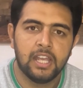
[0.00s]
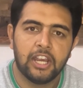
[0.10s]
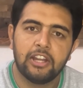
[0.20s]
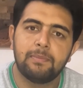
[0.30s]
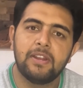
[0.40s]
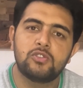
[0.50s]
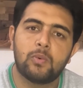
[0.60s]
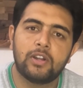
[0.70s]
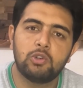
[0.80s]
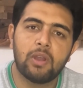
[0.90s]
It means
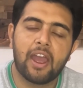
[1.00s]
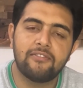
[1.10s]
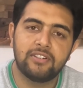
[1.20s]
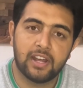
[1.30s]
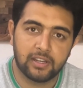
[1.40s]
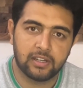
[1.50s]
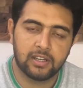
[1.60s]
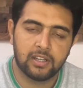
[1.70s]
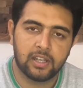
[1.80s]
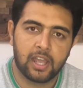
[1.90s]
what you have done.
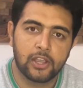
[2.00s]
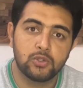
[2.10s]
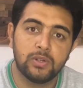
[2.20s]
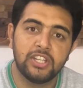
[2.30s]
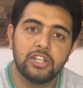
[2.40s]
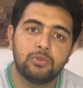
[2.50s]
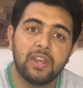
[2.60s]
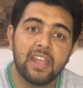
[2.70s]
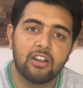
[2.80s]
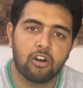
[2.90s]
Actually, you
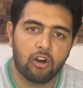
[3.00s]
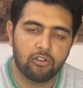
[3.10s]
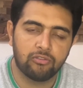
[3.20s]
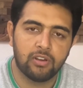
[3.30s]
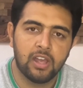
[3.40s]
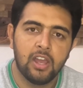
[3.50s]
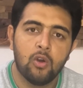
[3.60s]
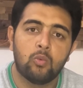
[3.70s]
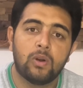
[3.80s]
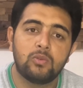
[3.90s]
think of
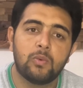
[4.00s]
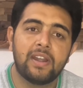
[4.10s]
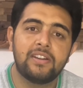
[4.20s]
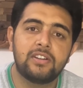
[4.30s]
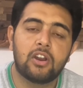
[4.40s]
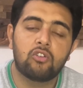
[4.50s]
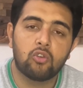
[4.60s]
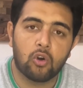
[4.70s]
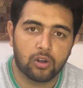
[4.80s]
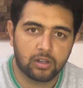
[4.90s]
what went
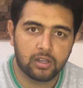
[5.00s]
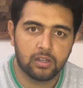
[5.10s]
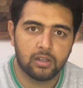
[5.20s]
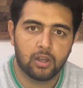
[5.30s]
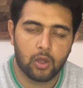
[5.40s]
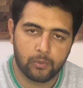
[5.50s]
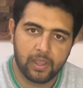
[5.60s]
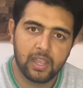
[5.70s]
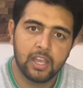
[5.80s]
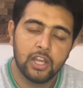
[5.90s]
wrong.
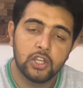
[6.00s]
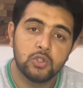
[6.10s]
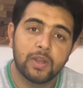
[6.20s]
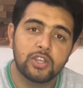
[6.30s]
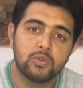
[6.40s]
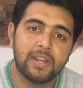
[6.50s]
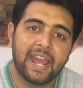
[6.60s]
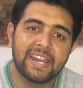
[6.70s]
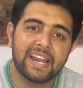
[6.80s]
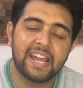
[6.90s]
Okay? You actually
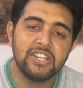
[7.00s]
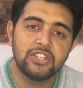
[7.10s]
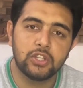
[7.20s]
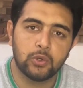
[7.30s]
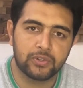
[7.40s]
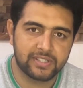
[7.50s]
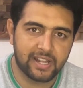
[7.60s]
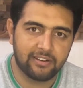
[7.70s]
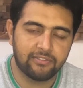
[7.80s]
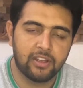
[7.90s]
analyze
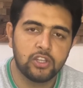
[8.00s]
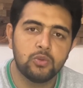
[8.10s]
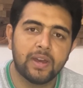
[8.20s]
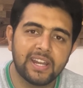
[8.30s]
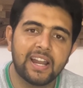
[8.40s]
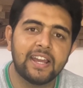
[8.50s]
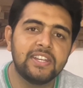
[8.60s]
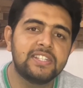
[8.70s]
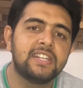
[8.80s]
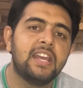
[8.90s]
yourself. You
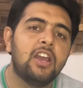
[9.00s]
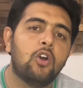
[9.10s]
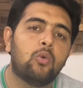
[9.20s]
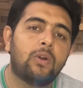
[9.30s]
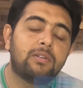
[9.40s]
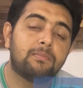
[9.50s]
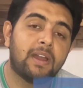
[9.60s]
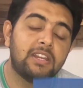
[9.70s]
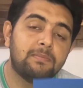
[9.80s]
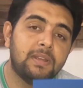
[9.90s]
analyze what
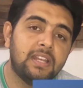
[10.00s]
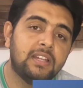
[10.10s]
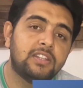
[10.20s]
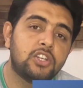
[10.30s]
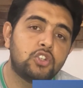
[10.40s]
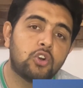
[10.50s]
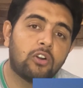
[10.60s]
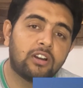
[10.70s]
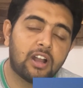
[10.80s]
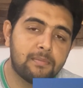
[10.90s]
might be the
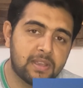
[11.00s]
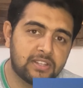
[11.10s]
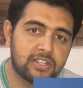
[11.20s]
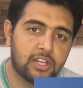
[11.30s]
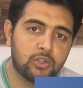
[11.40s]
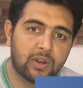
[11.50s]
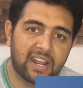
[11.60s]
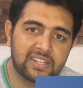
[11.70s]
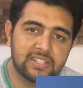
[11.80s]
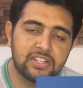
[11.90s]
shortcomings in your
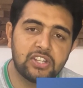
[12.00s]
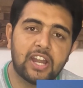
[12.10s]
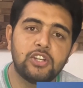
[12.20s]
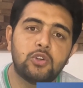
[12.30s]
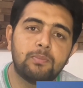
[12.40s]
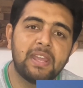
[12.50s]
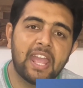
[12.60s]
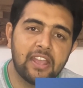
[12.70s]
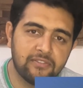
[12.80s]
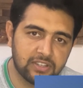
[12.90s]
action and your
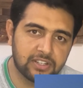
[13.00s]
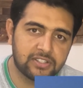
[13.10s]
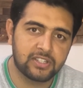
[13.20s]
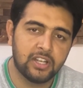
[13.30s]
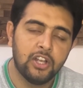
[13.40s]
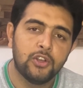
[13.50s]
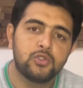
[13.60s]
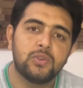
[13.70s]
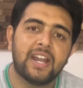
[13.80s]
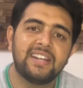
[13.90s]
behaviors.
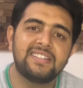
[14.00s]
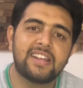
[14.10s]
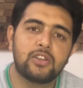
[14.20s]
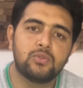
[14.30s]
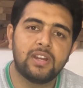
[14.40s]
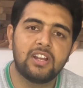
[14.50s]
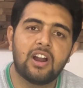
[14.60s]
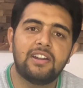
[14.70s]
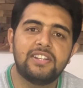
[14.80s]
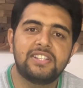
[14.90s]
So that is actually
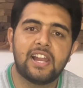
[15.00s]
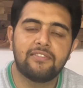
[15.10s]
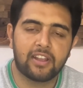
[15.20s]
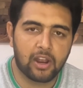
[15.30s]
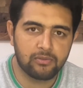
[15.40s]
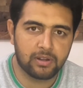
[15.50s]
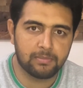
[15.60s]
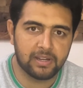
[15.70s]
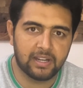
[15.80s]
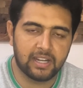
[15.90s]
called the
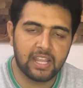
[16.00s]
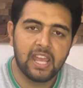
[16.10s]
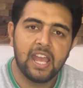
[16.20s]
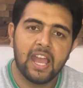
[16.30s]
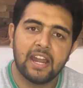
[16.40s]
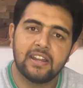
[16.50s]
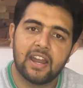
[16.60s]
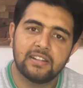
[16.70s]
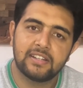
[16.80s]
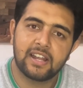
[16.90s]
self-accountability. And
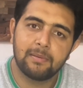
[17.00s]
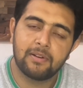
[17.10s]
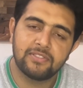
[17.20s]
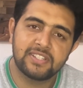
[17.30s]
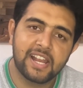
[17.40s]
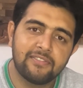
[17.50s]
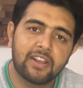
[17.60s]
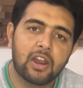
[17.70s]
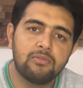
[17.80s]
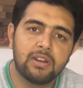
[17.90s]
at the time of the
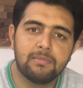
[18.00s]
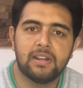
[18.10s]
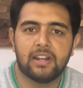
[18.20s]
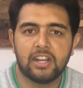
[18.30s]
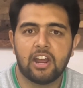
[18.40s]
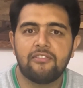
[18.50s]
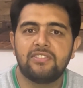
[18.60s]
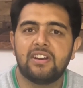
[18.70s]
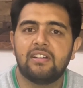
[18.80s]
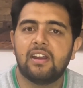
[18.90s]
self-accountability,
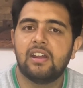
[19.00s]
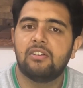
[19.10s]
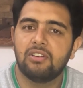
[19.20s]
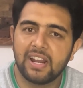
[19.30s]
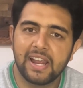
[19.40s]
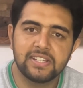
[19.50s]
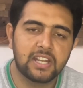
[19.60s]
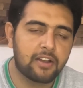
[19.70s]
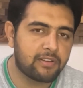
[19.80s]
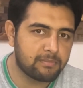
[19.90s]
after
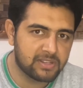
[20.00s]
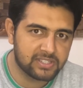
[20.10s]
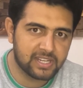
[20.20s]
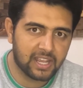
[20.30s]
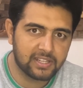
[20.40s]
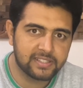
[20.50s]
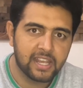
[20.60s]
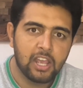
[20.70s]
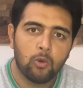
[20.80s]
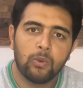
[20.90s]
realizing our mistakes,
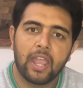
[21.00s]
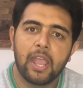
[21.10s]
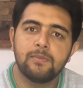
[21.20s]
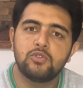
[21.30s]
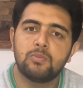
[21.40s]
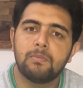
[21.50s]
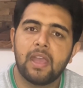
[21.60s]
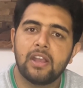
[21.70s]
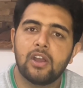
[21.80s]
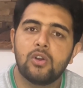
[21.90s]
we aim to
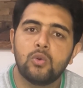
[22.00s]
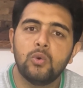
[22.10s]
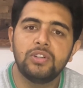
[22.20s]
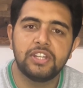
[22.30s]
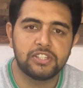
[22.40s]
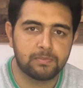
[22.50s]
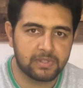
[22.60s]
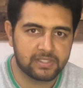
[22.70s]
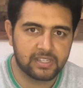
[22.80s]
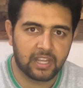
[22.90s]
make good these
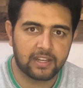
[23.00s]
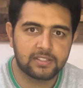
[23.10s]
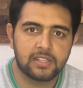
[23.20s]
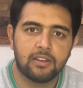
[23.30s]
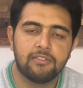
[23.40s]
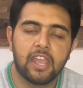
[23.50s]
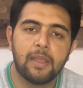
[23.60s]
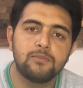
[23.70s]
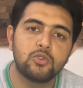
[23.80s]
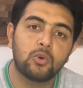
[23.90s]
mistakes. We
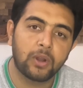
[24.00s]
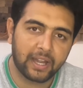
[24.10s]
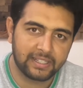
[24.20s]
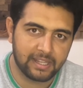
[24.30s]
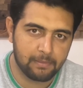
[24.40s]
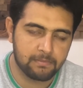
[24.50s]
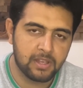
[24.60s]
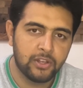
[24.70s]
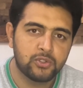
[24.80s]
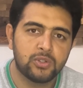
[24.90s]
aim to correct them.
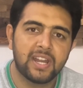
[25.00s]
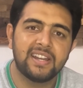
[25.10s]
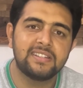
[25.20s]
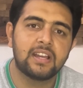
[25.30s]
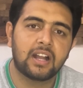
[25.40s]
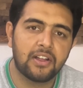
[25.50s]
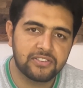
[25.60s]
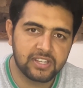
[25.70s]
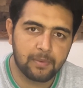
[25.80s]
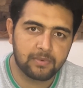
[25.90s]
So that is the
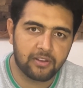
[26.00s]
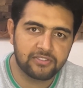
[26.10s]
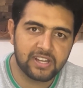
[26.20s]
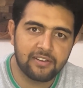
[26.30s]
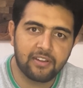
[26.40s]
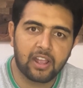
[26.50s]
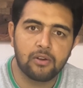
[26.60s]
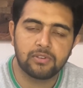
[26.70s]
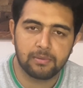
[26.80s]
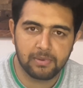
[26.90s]
concept of
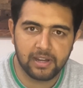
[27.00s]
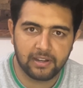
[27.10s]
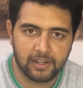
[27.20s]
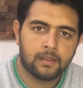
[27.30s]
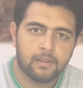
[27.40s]
self-accountability.